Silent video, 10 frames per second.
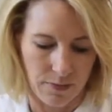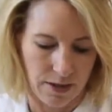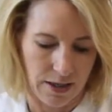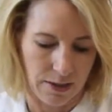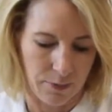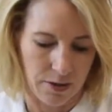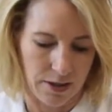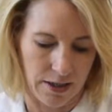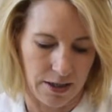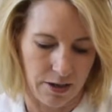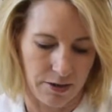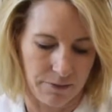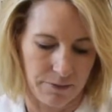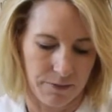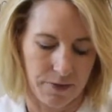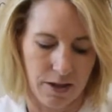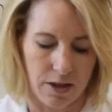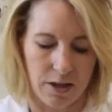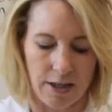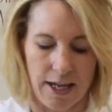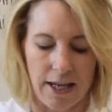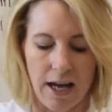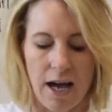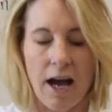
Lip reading: and I put it here, okay,